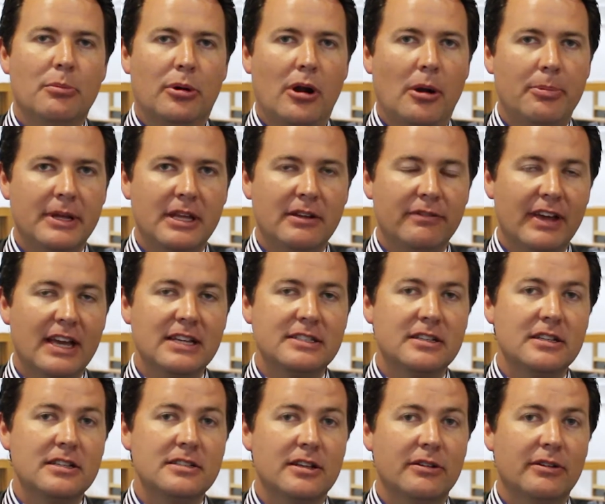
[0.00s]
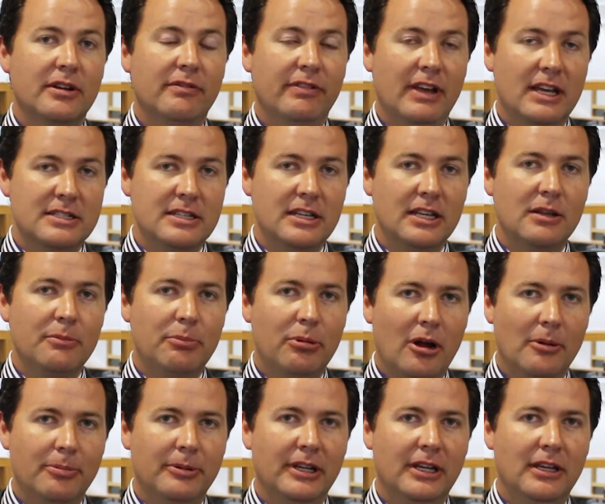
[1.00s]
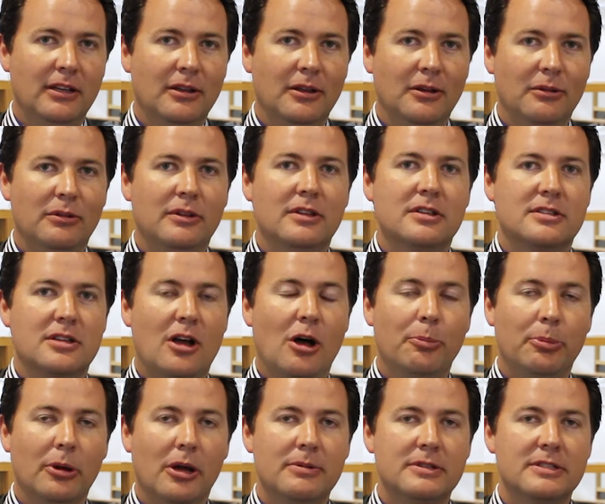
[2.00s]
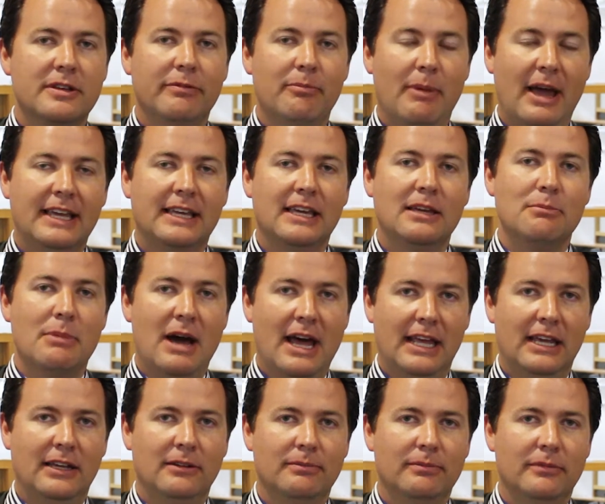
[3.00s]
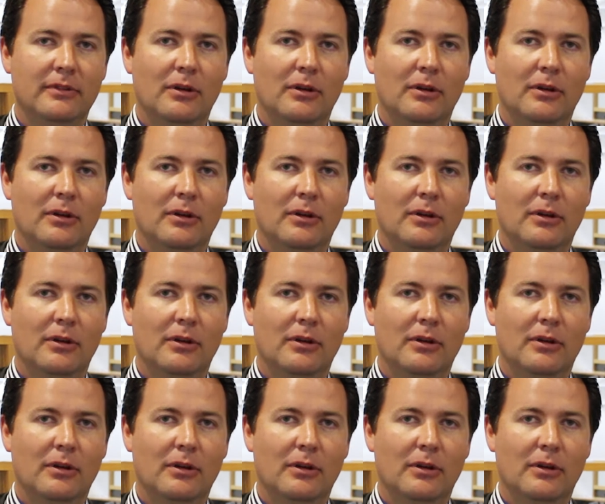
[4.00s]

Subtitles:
Property investors are investing in property with the sole purpose of making money,